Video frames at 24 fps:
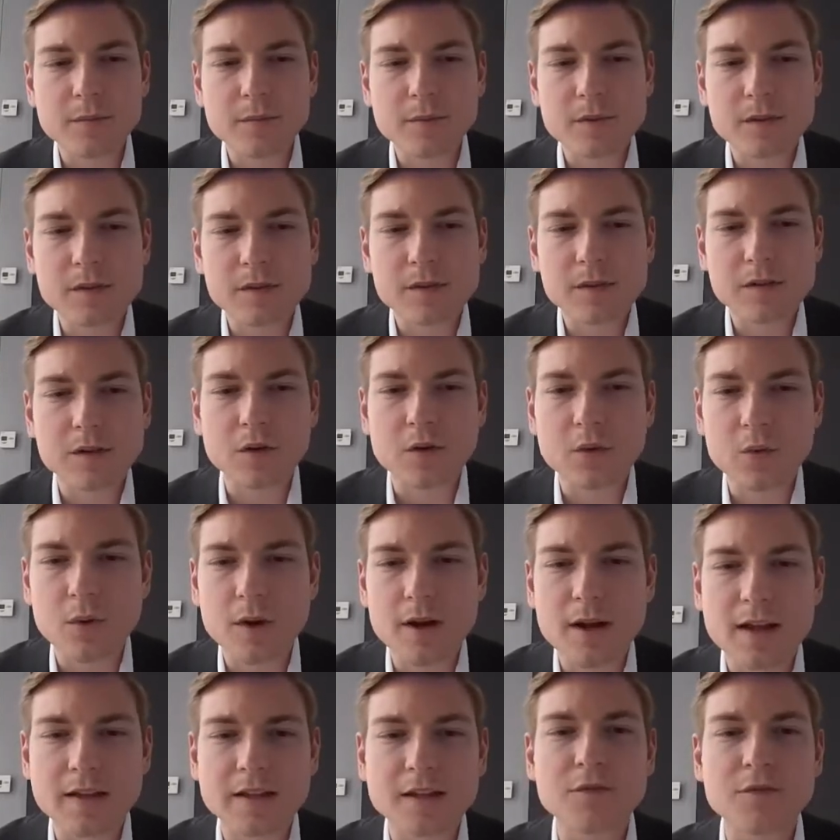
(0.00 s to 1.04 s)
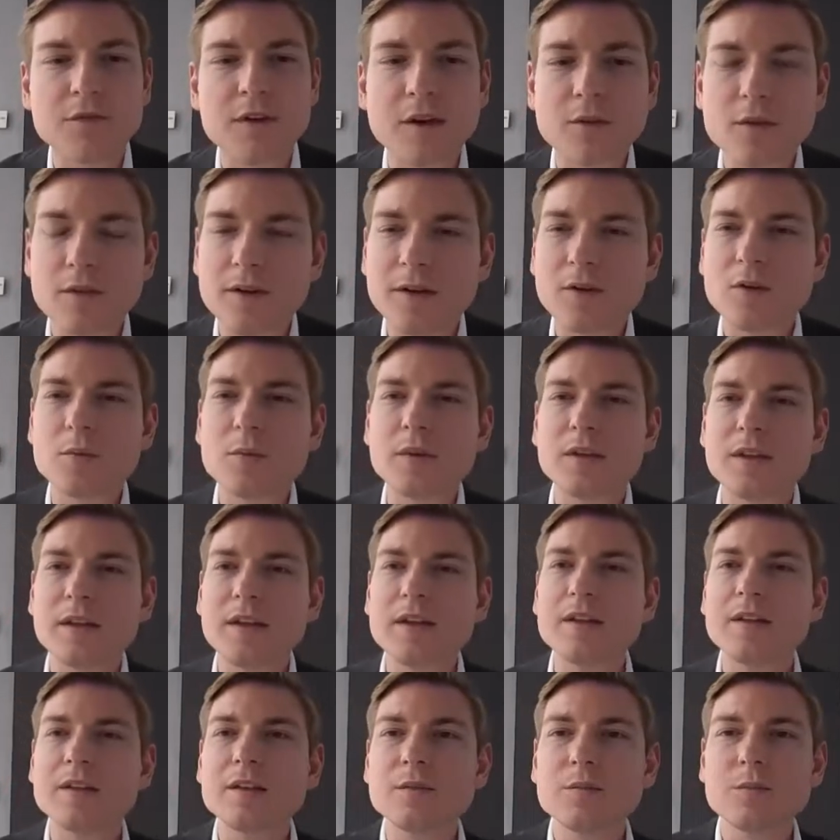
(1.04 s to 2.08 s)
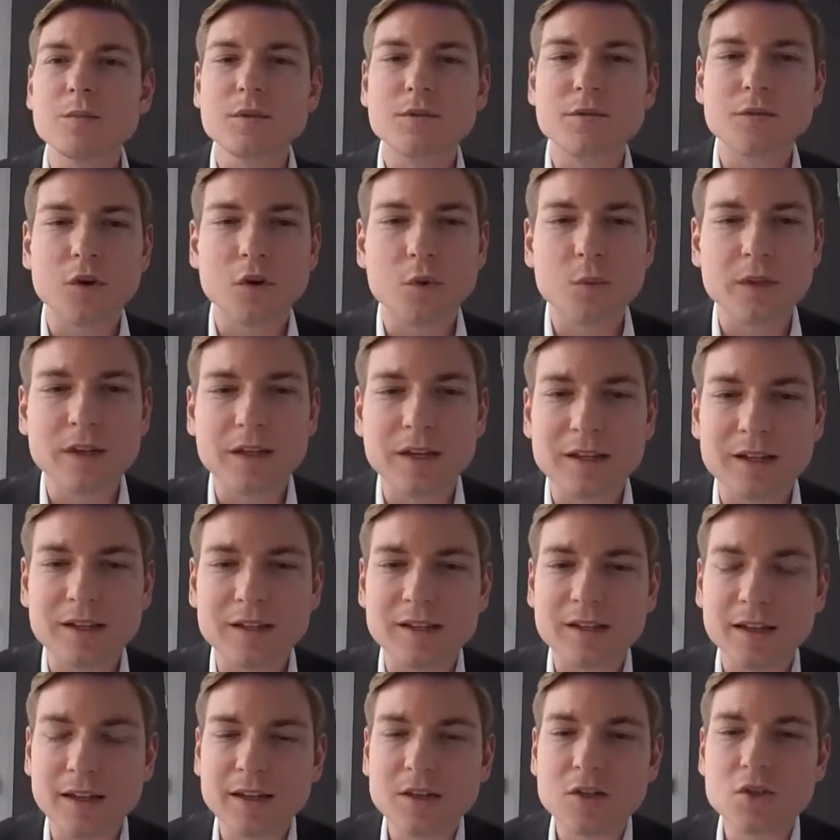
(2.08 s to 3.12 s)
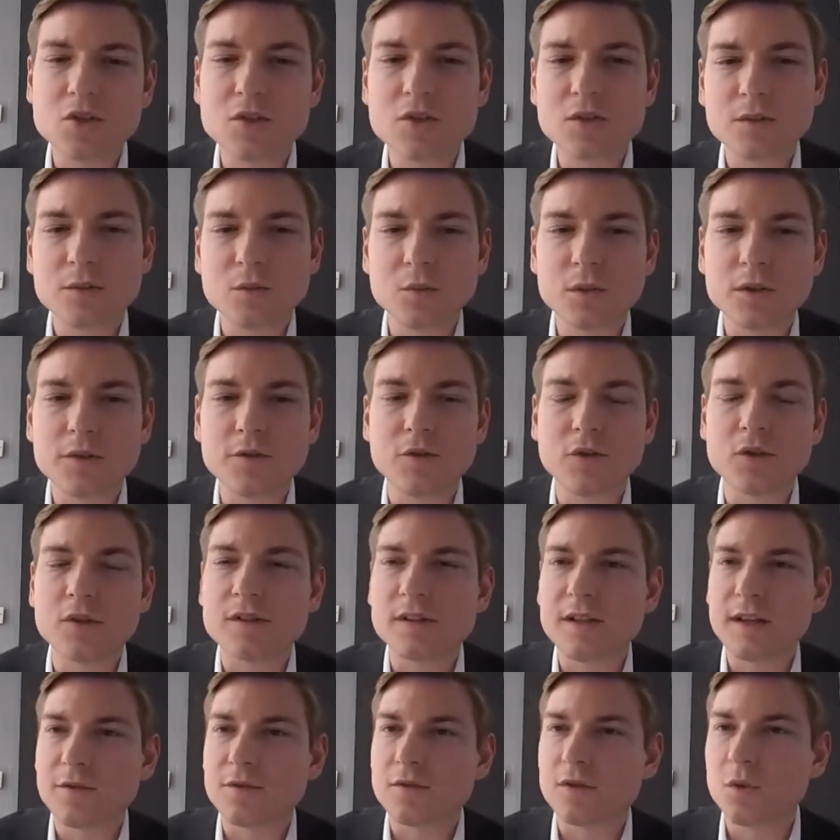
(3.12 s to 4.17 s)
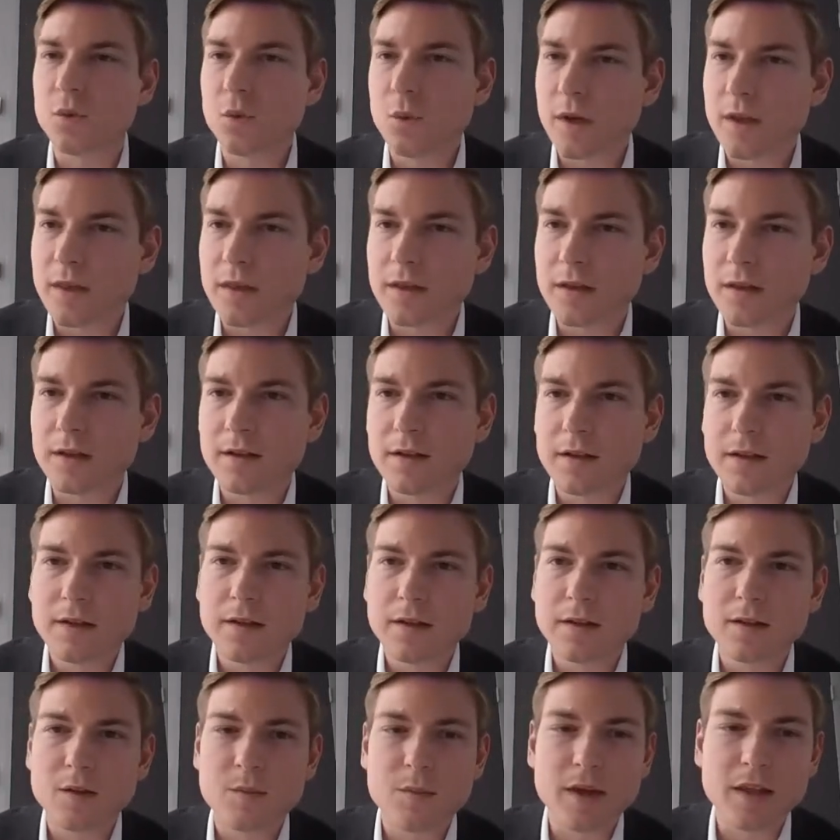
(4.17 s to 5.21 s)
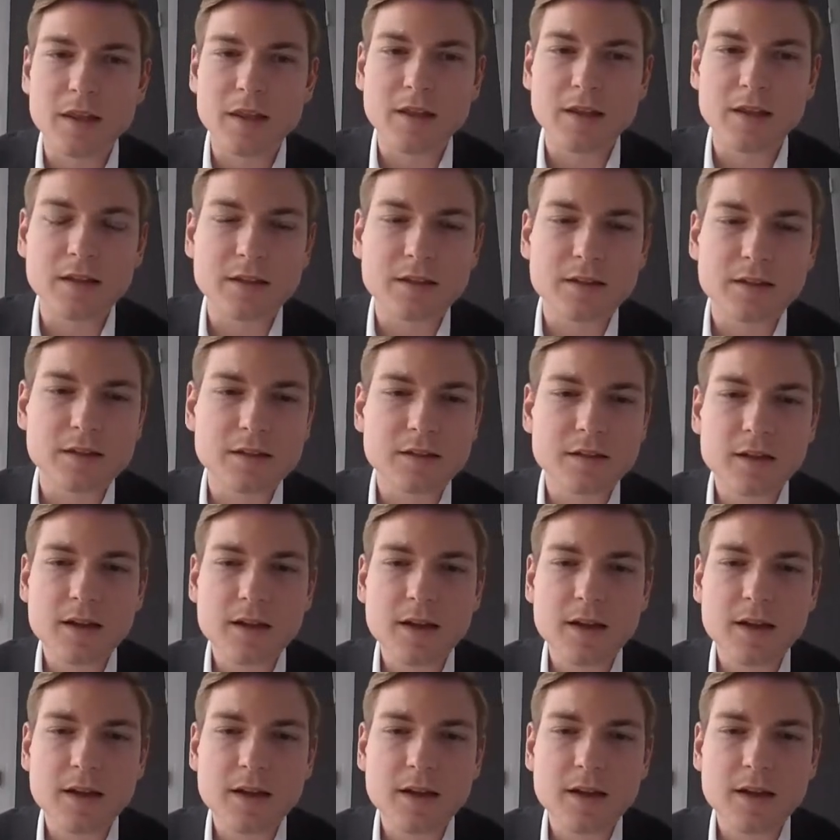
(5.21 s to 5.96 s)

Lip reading: So at the very, very beginning, before we get engaged, we first have to win the mandate.